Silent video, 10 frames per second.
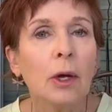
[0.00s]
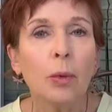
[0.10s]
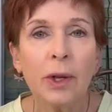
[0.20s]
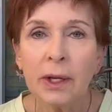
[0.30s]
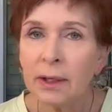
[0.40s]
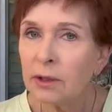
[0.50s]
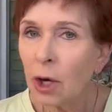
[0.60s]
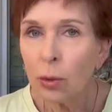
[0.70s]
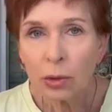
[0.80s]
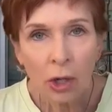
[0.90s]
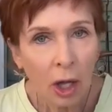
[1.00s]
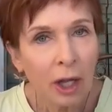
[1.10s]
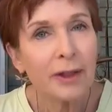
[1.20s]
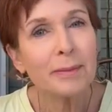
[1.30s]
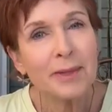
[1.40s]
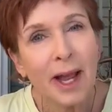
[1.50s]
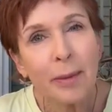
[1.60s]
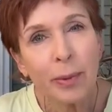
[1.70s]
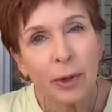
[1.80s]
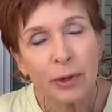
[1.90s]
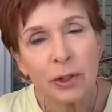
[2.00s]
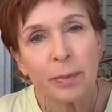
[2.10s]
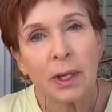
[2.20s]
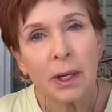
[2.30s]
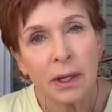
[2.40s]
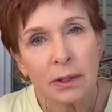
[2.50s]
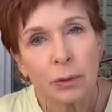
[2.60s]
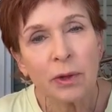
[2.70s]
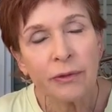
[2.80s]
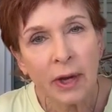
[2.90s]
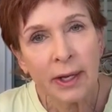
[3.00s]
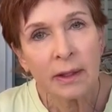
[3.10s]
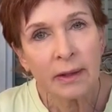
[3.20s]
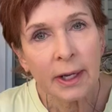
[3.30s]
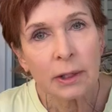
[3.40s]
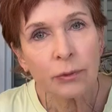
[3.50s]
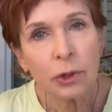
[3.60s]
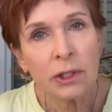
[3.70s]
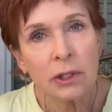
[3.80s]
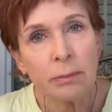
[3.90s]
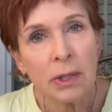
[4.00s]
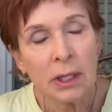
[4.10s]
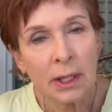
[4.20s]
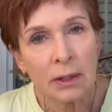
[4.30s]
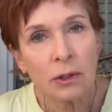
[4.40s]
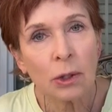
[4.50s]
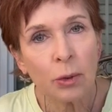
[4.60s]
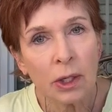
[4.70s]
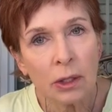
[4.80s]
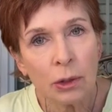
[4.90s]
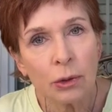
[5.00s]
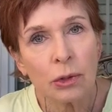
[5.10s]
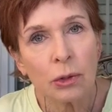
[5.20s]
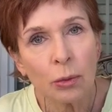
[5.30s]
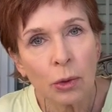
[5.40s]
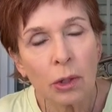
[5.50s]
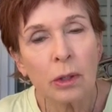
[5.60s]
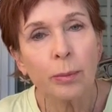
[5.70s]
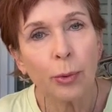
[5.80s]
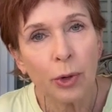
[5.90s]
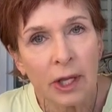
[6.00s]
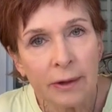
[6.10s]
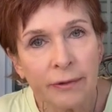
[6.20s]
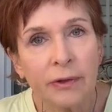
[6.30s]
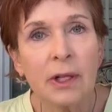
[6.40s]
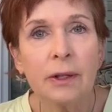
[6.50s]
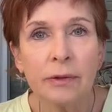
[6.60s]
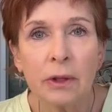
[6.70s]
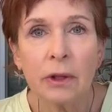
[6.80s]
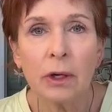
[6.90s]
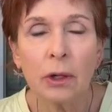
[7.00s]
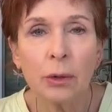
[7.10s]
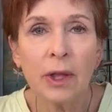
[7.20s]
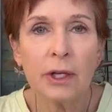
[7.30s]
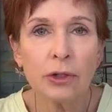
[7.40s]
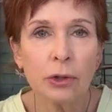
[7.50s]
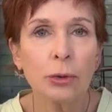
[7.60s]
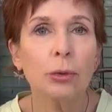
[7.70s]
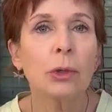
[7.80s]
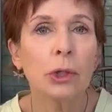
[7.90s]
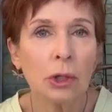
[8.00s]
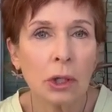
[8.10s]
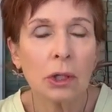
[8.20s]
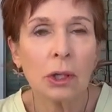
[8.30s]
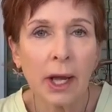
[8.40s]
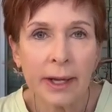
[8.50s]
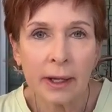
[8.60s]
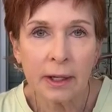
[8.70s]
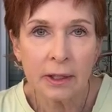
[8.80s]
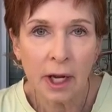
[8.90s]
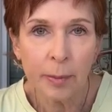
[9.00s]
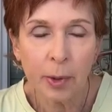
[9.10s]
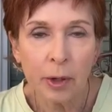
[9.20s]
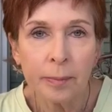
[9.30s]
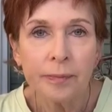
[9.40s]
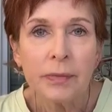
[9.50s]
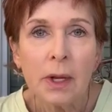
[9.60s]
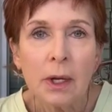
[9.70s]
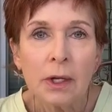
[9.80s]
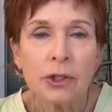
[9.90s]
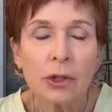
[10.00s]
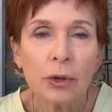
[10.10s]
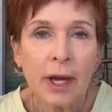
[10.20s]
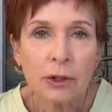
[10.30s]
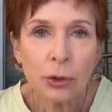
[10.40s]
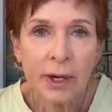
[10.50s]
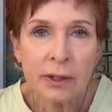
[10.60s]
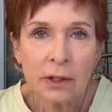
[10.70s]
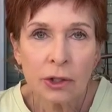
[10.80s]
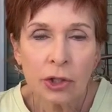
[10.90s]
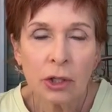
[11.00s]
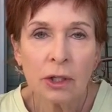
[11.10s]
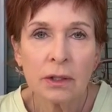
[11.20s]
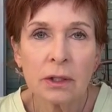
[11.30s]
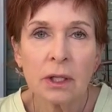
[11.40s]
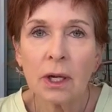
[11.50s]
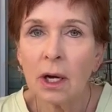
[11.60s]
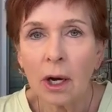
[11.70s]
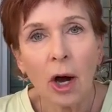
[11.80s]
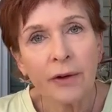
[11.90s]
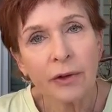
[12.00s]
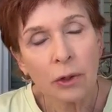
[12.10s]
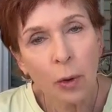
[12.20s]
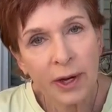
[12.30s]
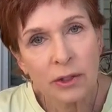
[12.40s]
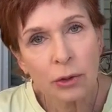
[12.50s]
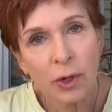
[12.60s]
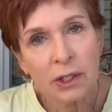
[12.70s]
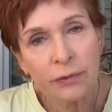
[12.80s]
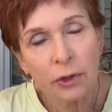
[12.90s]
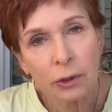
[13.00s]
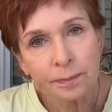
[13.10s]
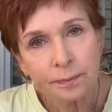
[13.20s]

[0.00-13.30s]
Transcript: We don't call them diapers because we find that that's really demeaning, so we use the word brief even though they do look like a diaper. So that transition is often quite stressful.